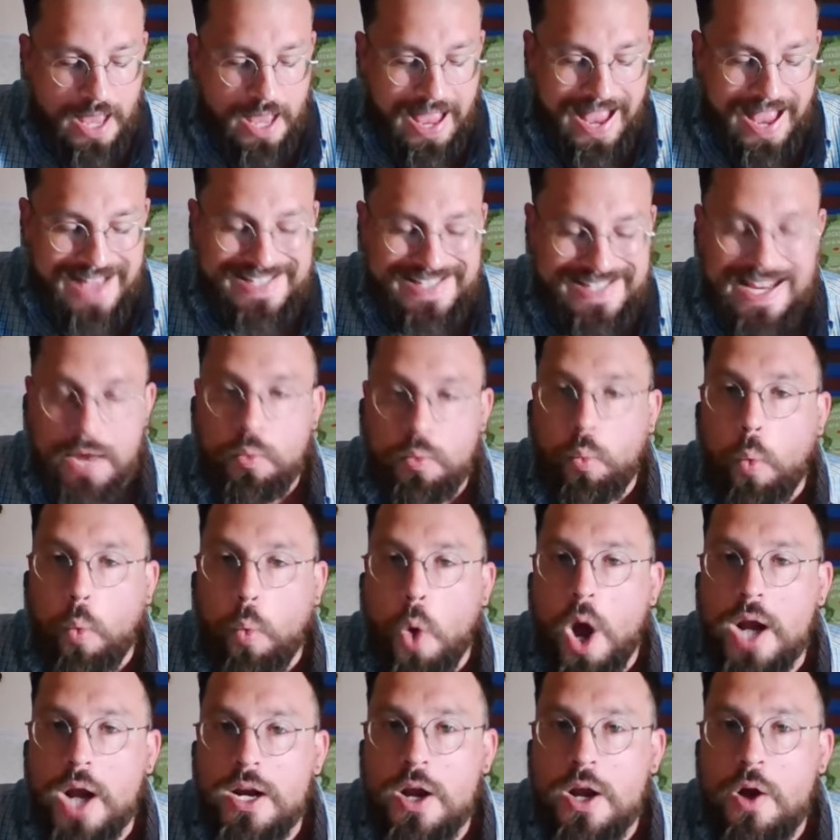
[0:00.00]
has a
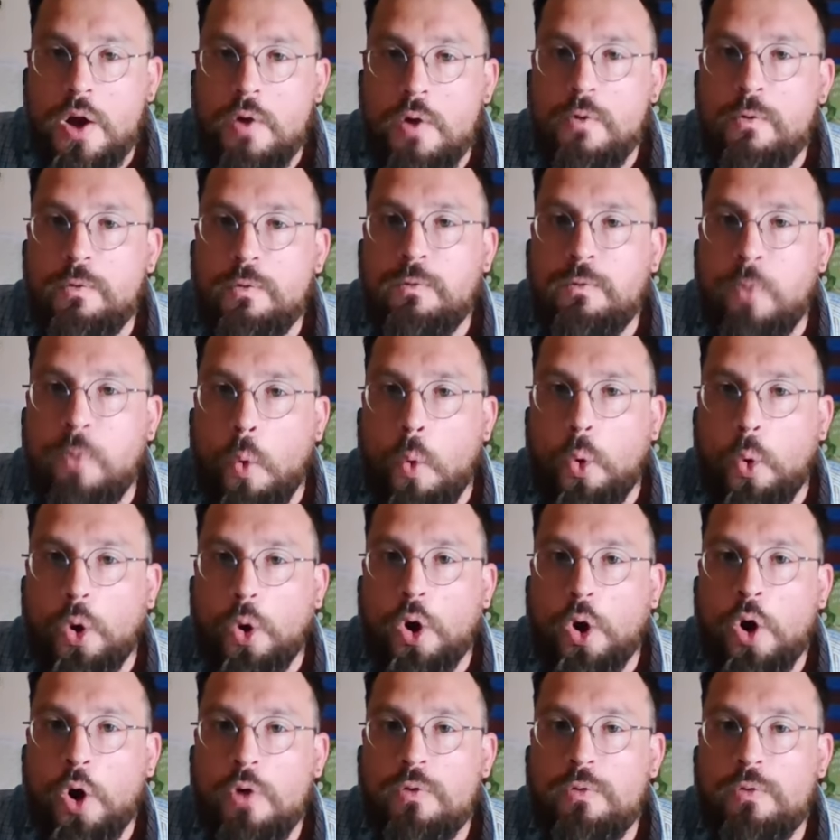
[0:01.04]

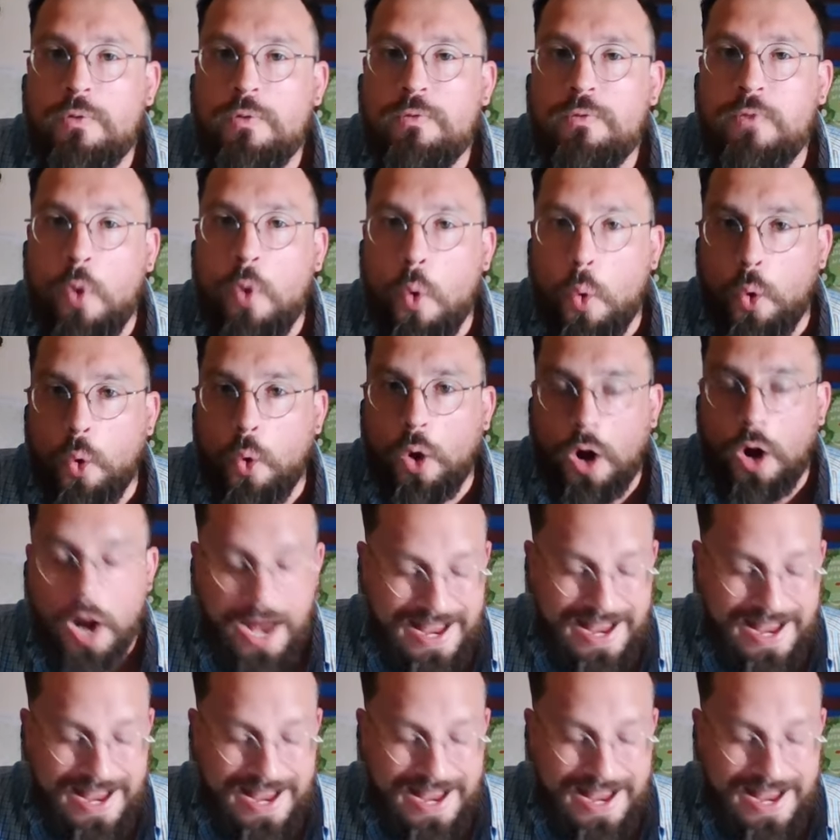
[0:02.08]
1.44